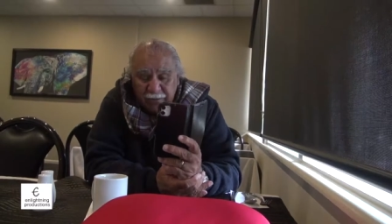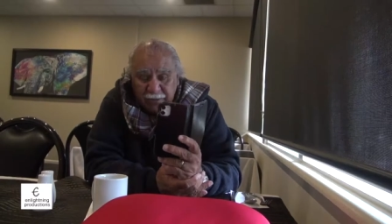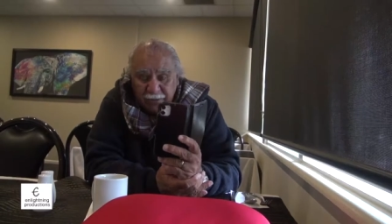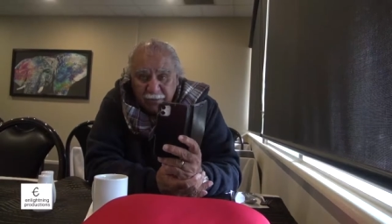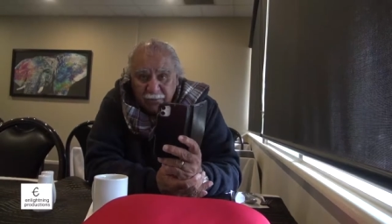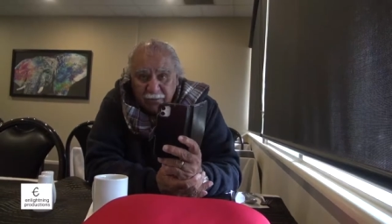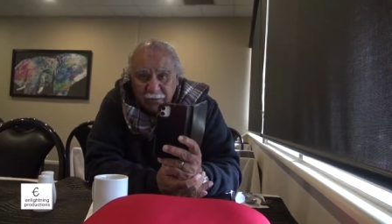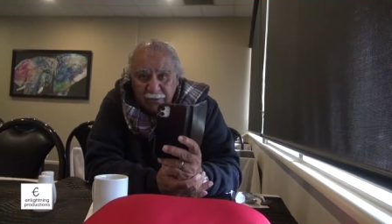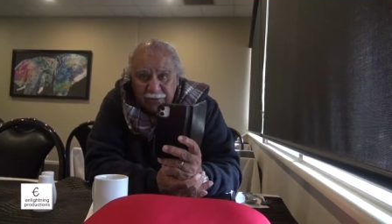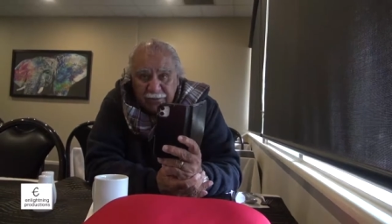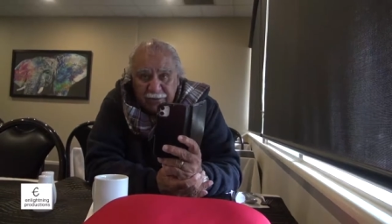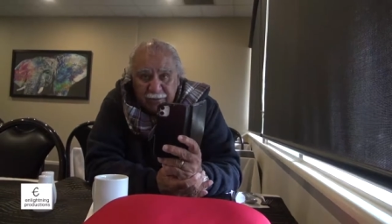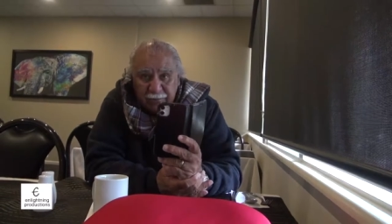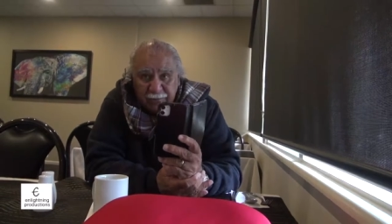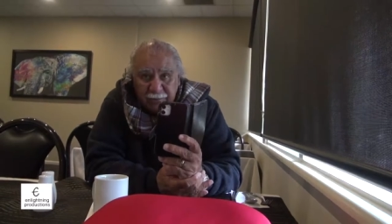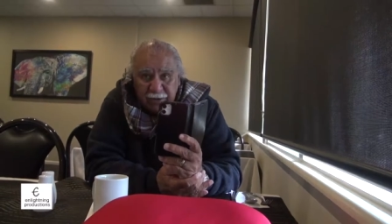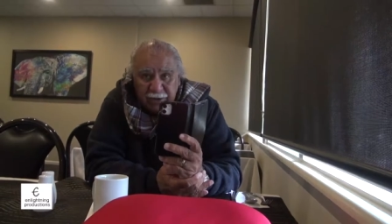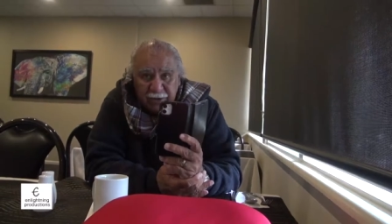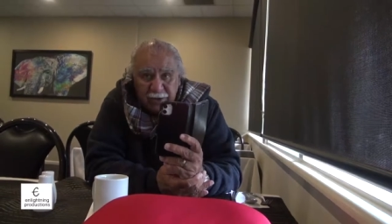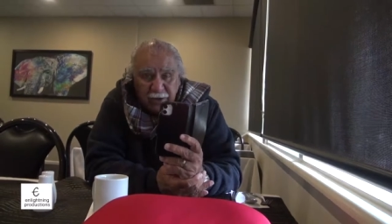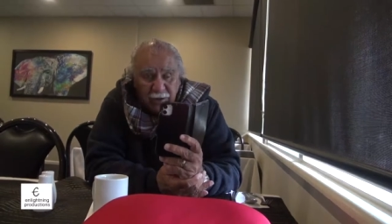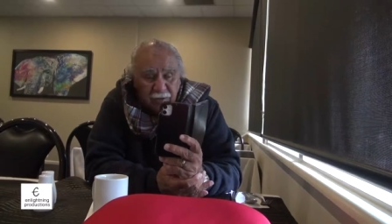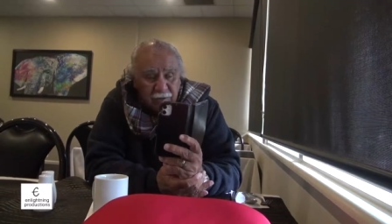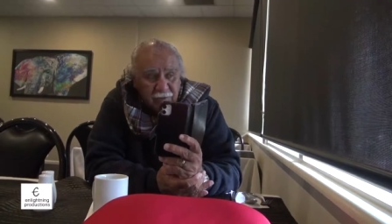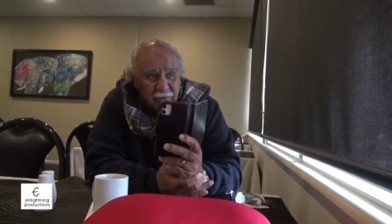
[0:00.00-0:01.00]
they were watching
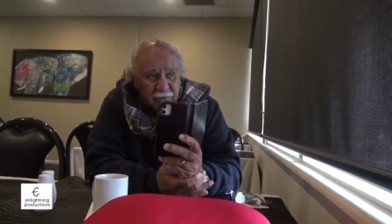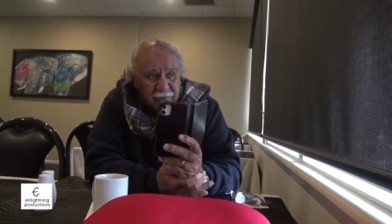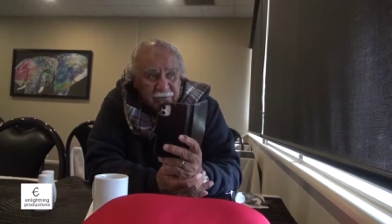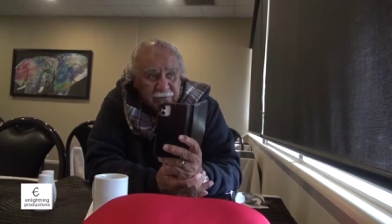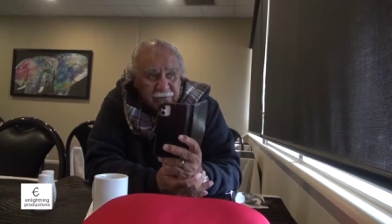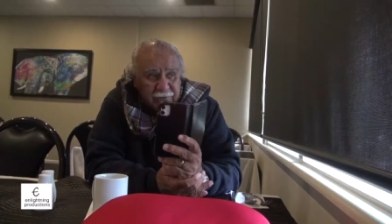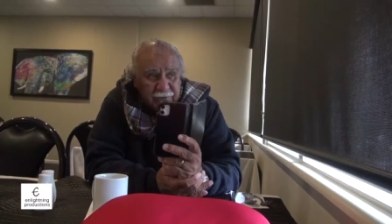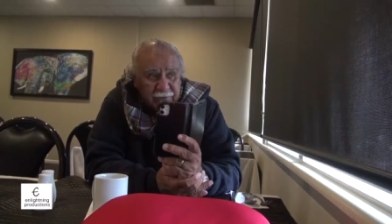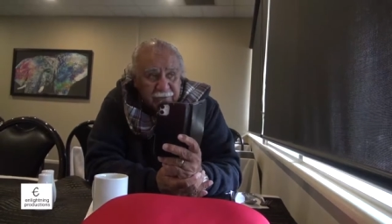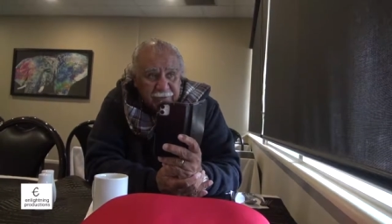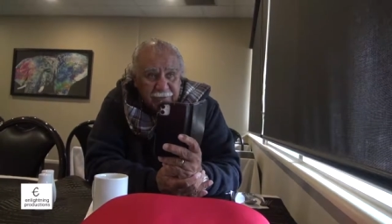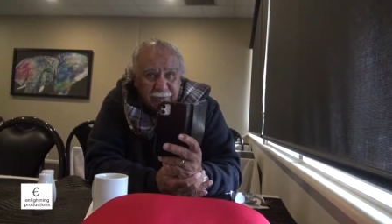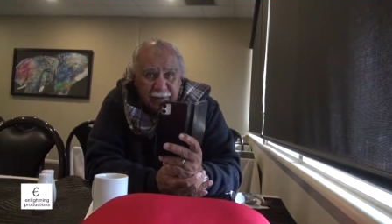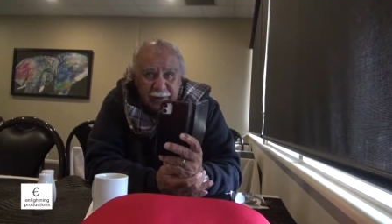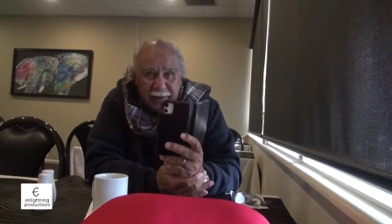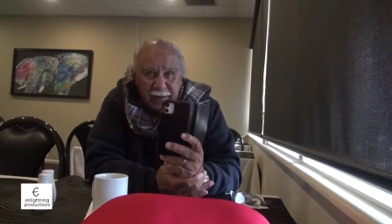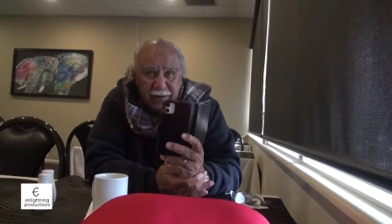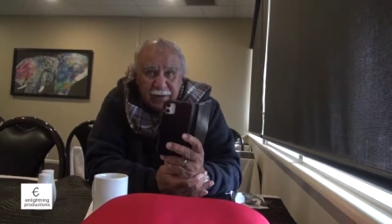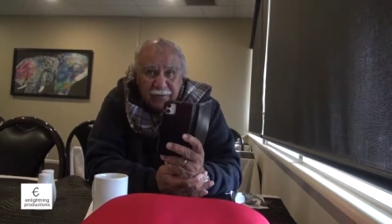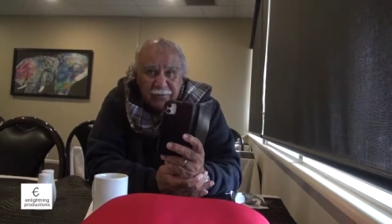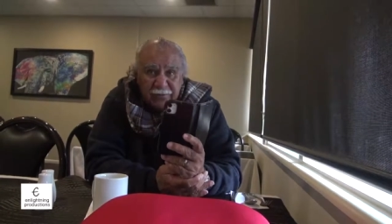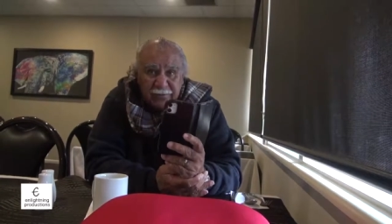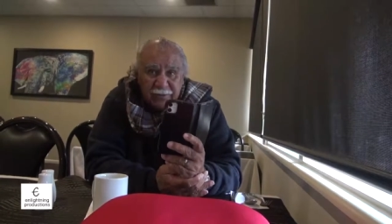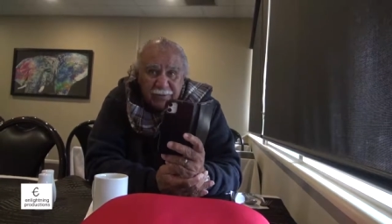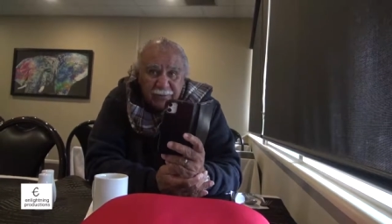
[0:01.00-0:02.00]
big holes in the
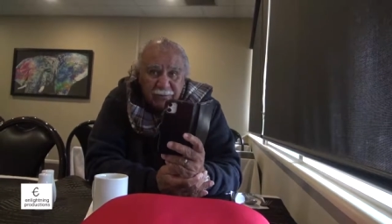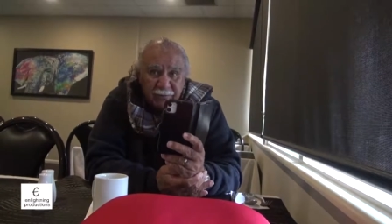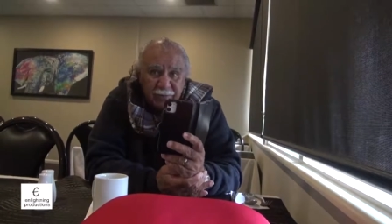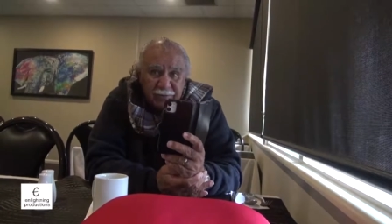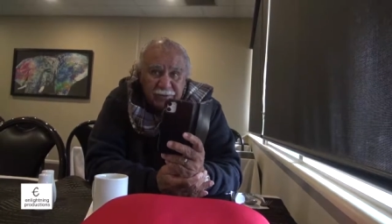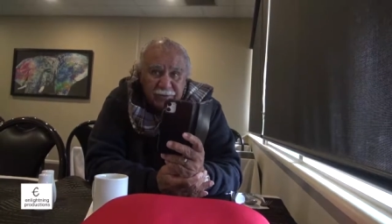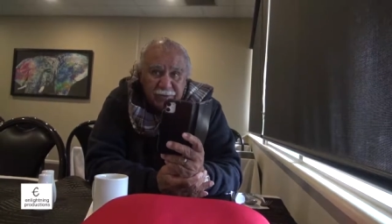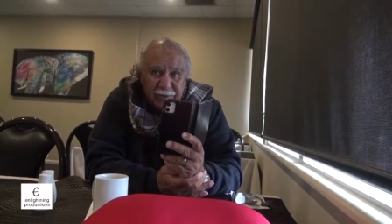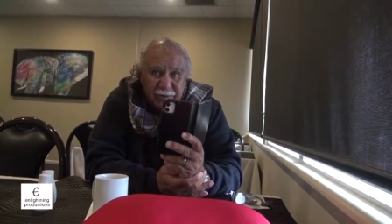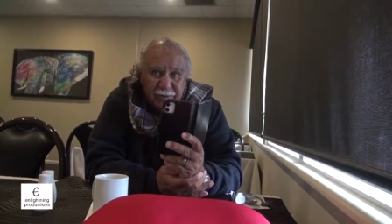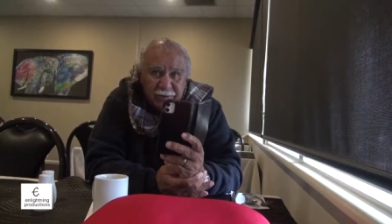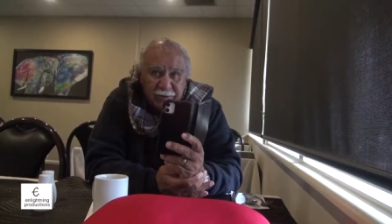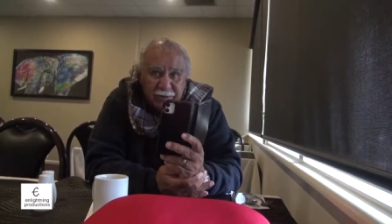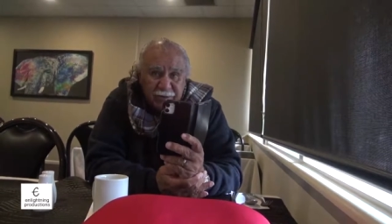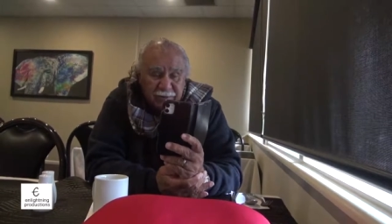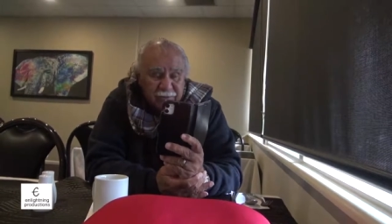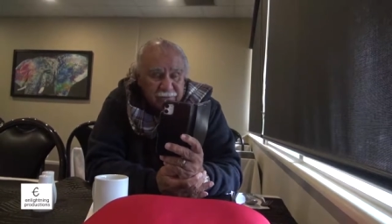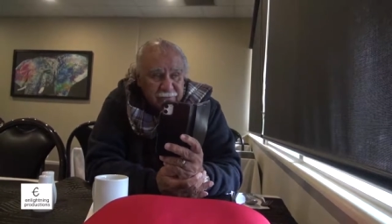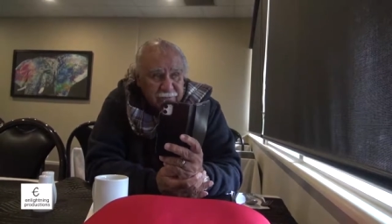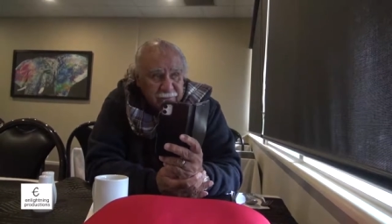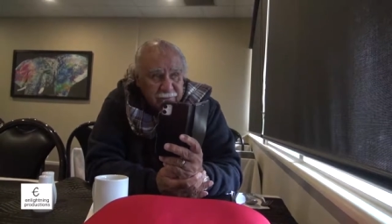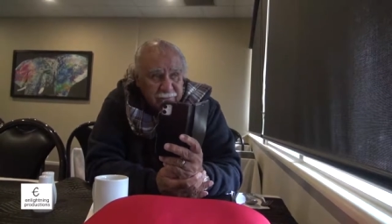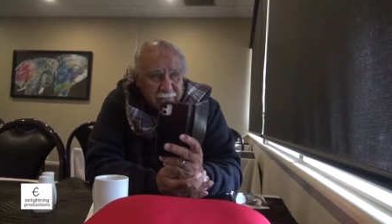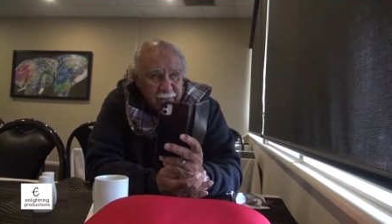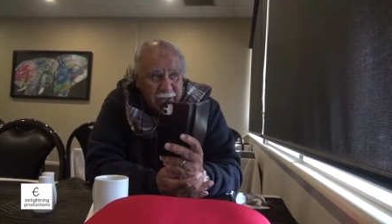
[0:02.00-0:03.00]
ground, they were watching
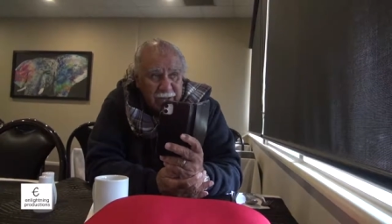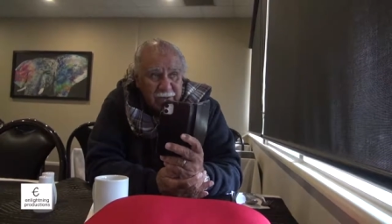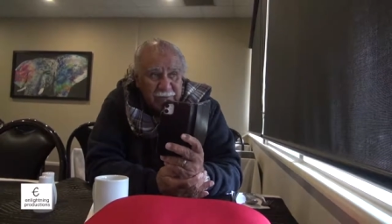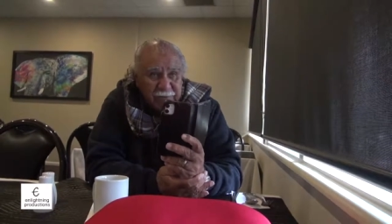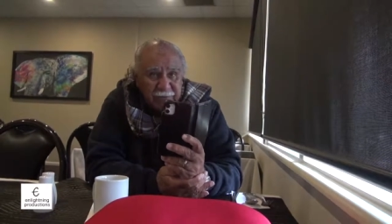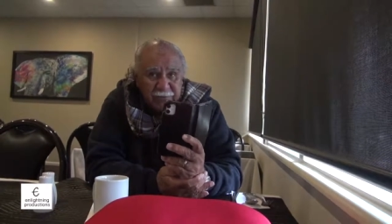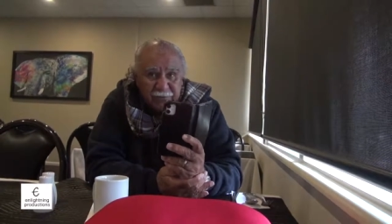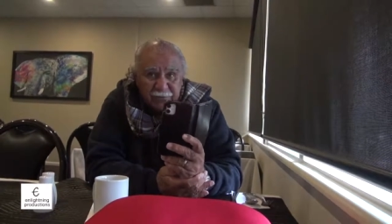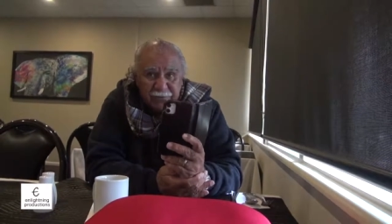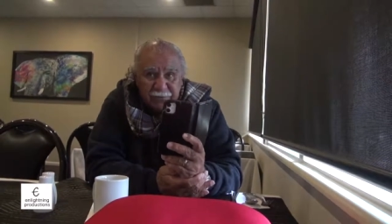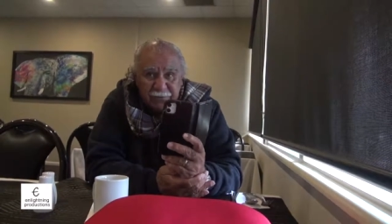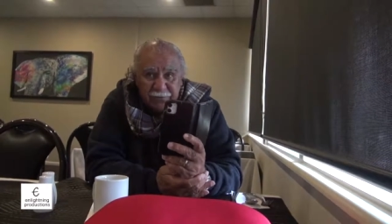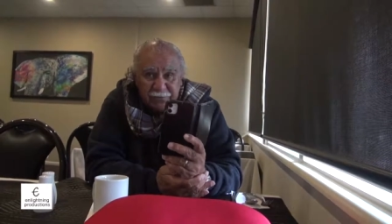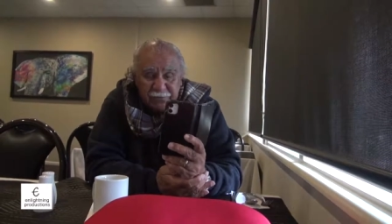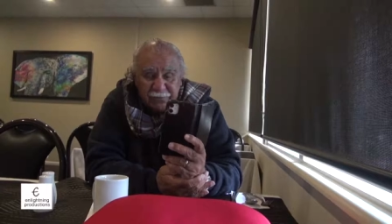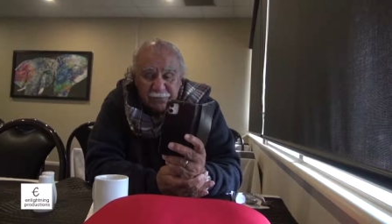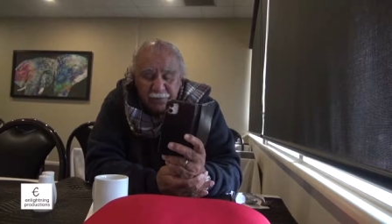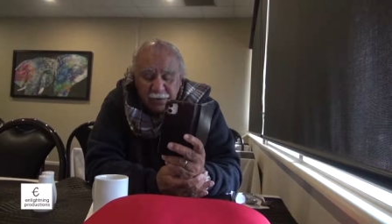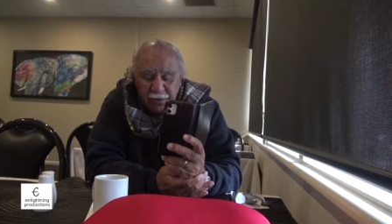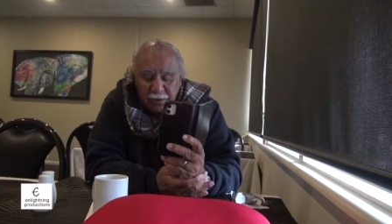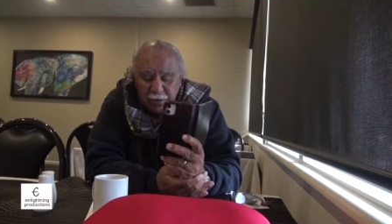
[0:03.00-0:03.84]
these mountains of,